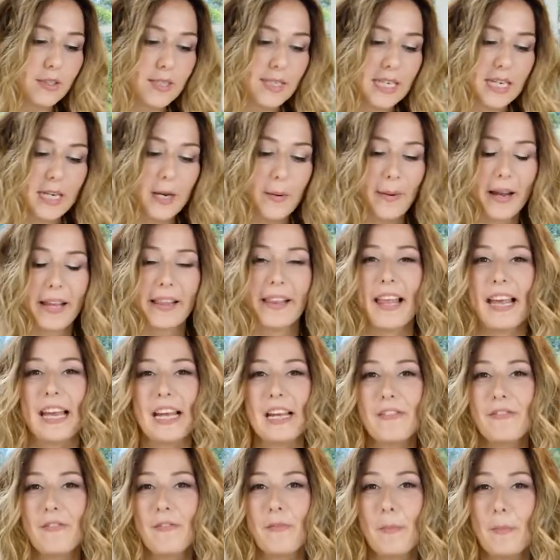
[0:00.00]
seen in my
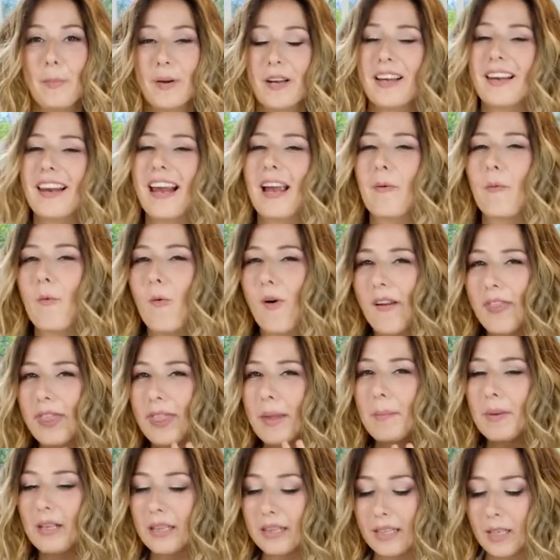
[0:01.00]
life, but I want
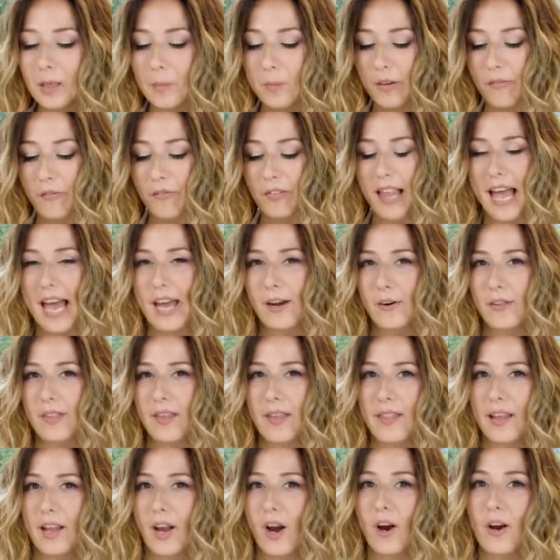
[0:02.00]
them a little bit flatter
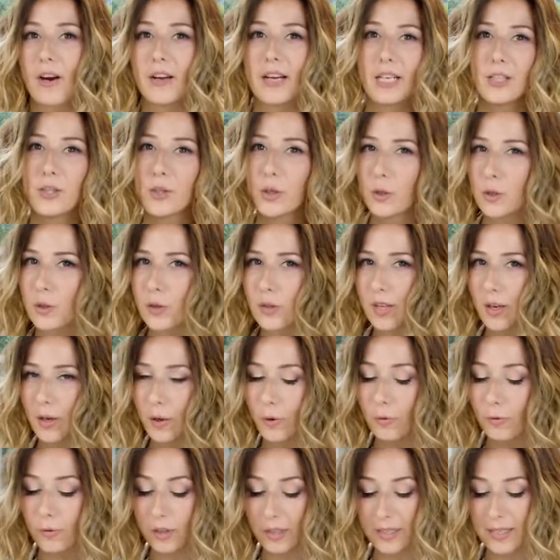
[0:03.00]
than they are. And I told you they
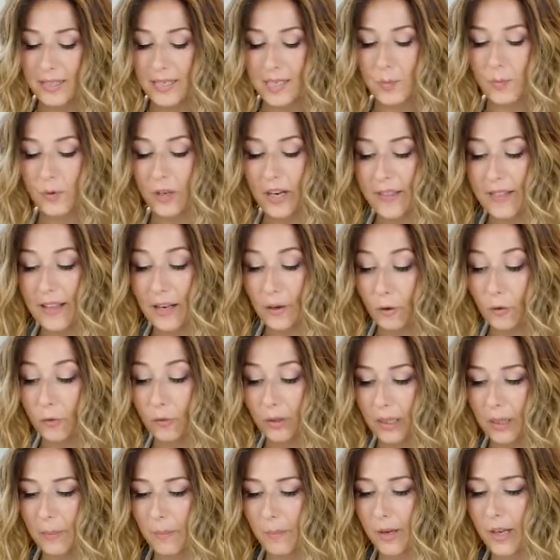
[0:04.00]
don't really spread, they don't
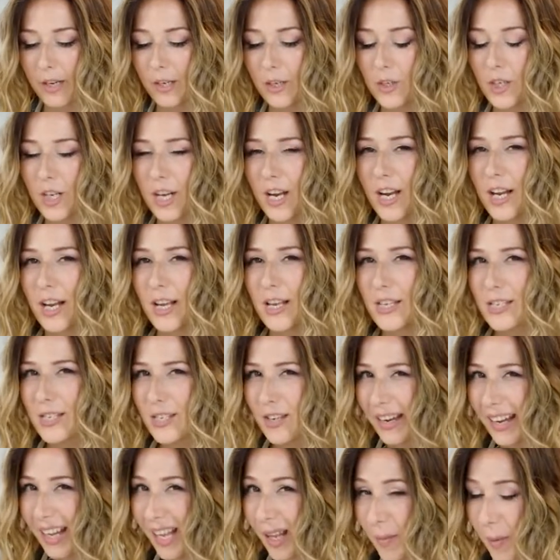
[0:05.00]
really budge.
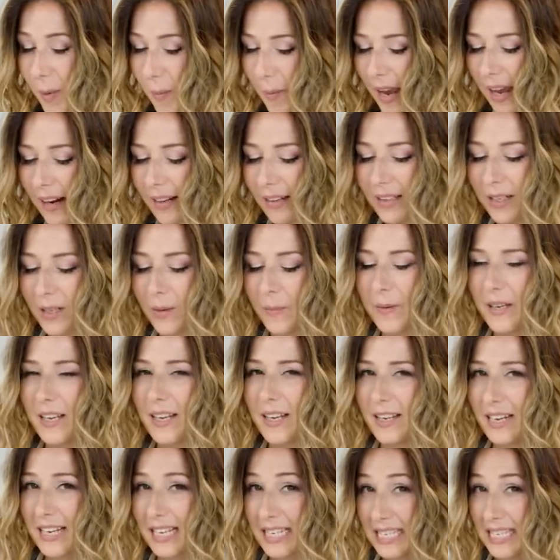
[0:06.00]
So I help them out a little
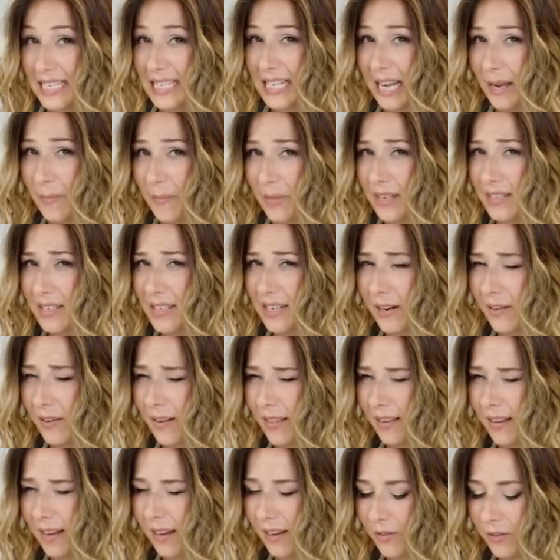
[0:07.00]
bit and I slam this down
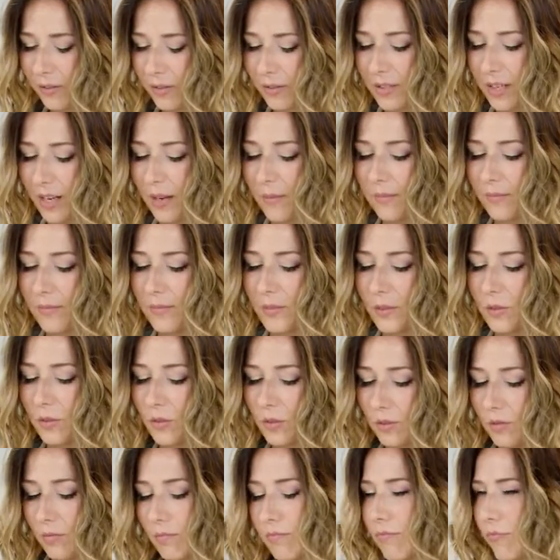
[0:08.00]
on the countertop. So
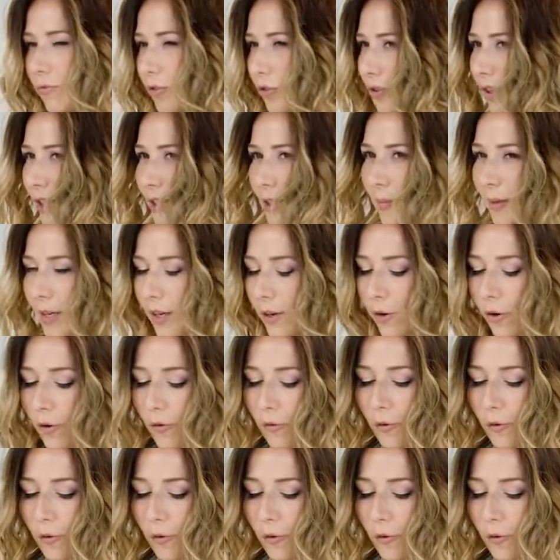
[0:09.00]
just trust me and go